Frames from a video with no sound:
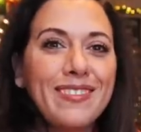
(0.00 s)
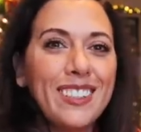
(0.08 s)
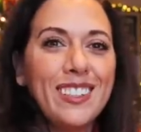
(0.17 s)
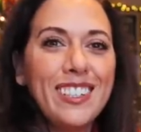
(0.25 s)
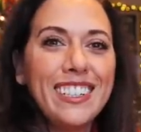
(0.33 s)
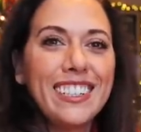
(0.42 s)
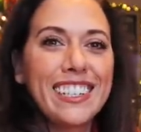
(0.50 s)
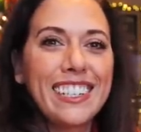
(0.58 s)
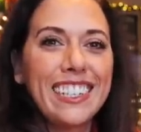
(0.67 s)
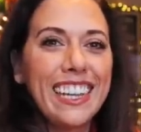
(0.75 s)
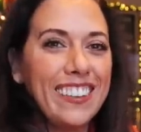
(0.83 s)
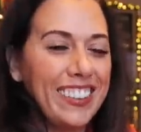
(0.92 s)
Don't you just
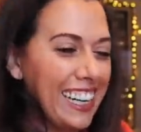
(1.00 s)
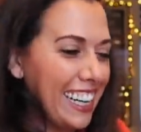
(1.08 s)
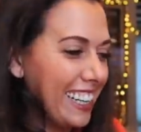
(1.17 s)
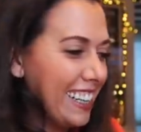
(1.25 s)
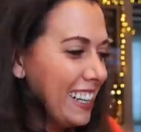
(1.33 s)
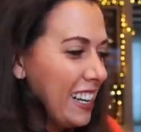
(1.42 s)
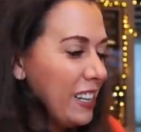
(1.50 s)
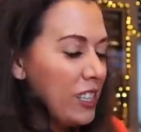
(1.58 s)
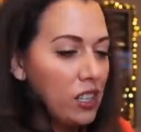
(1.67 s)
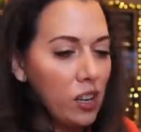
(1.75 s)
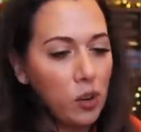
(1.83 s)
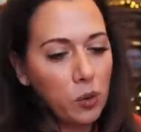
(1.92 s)
love it here?
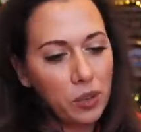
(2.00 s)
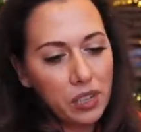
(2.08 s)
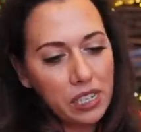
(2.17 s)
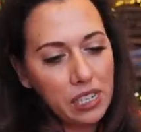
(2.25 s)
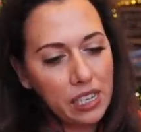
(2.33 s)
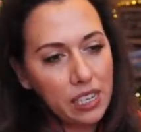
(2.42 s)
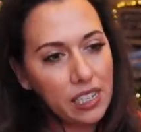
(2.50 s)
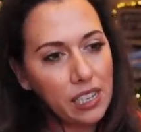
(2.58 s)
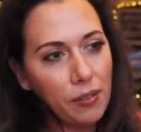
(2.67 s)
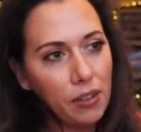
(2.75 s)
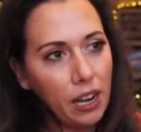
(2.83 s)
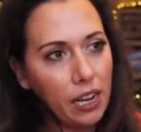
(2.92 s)
So
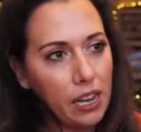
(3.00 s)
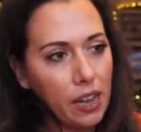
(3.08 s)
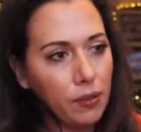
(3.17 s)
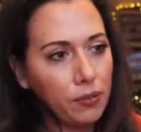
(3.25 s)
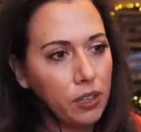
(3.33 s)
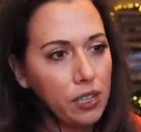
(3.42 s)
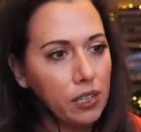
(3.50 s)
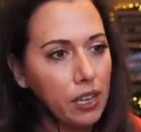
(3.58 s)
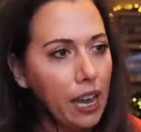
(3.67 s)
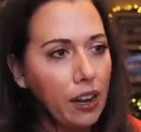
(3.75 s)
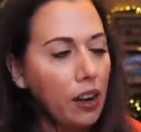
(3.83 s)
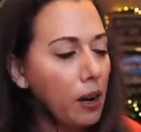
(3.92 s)
$7.98 for these in
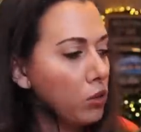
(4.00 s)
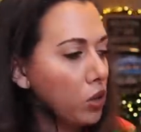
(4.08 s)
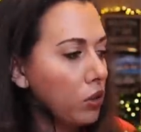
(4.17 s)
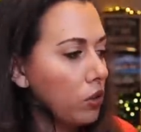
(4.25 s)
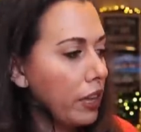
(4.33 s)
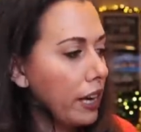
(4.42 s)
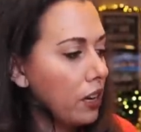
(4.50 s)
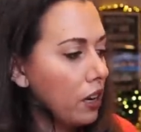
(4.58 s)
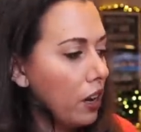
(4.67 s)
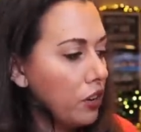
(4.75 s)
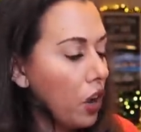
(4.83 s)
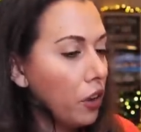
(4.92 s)
Canada. I'm sure they're like
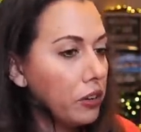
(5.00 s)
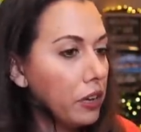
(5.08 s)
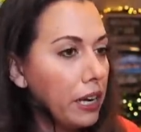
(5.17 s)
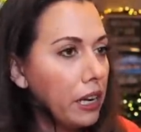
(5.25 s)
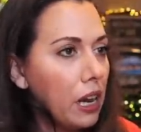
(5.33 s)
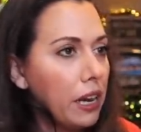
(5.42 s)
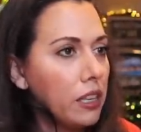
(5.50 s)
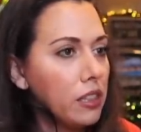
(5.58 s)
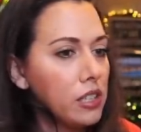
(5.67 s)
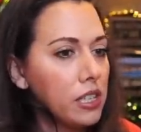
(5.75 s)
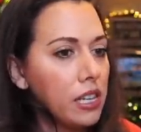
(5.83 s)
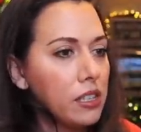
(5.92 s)
$1.99 in
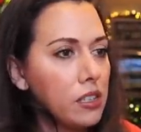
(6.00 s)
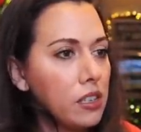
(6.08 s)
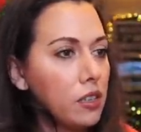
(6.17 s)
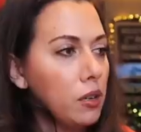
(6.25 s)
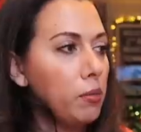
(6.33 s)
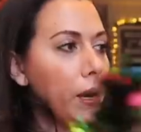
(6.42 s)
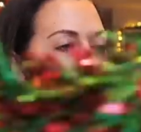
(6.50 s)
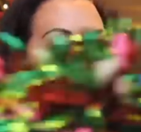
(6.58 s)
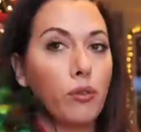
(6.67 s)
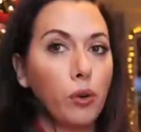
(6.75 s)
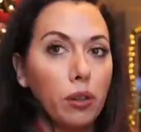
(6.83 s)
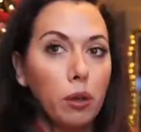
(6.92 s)
the States, but I got
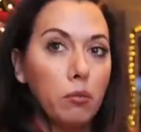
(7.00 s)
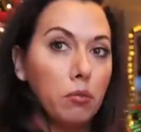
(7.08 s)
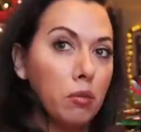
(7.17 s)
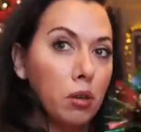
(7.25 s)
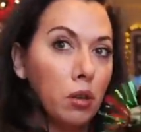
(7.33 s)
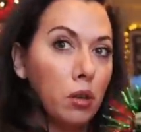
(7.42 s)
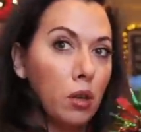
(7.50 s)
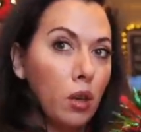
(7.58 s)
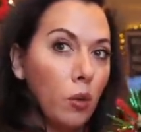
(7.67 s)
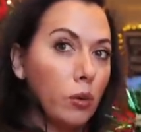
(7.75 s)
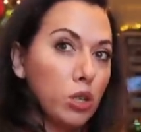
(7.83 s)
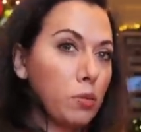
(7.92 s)
four of them,
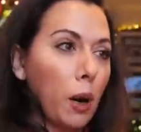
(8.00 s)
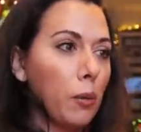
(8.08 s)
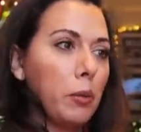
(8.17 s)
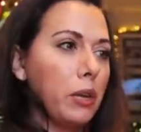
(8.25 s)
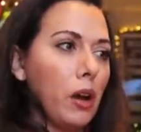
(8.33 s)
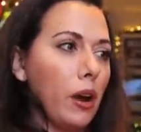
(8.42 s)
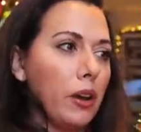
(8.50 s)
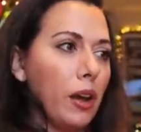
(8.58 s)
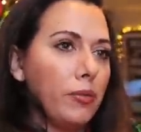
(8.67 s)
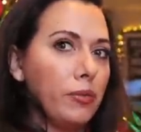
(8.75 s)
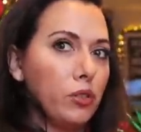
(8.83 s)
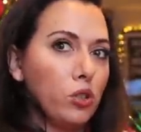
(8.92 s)
which is probably not
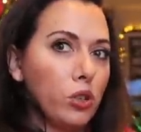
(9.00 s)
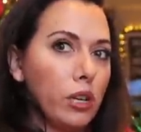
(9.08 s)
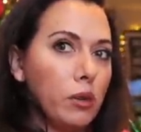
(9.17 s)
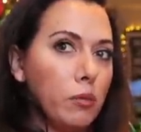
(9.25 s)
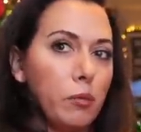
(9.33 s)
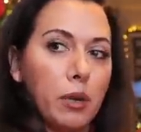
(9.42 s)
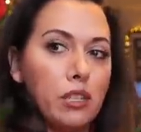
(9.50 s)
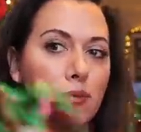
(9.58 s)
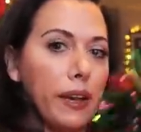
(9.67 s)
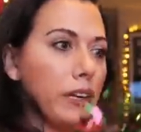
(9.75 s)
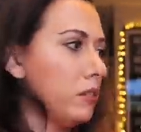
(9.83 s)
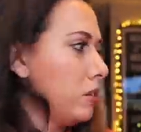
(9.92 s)
enough for the tree, but it's
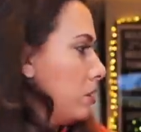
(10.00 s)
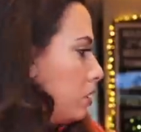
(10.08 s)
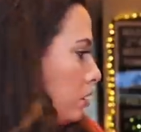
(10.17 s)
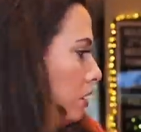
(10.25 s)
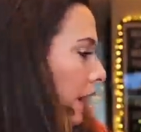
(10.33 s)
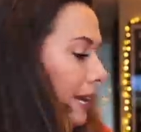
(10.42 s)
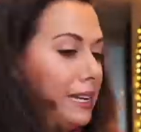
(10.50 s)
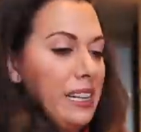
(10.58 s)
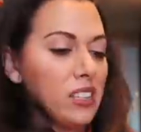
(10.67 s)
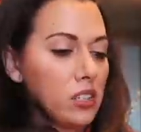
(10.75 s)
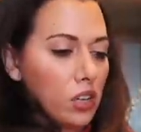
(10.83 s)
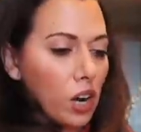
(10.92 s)
fine. I can
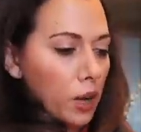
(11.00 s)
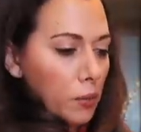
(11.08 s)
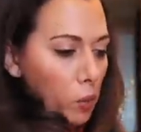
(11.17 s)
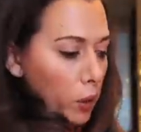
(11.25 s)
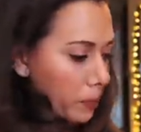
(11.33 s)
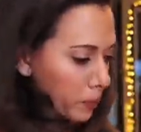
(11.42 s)
Instacart more.